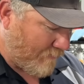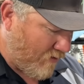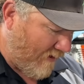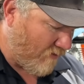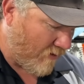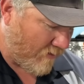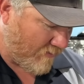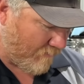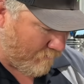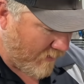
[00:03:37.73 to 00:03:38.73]
you have a
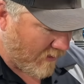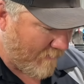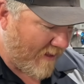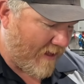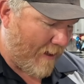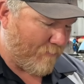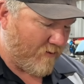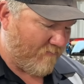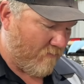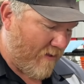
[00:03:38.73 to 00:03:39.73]
billet main cap or a
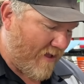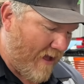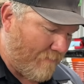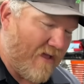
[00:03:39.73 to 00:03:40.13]
different main cap,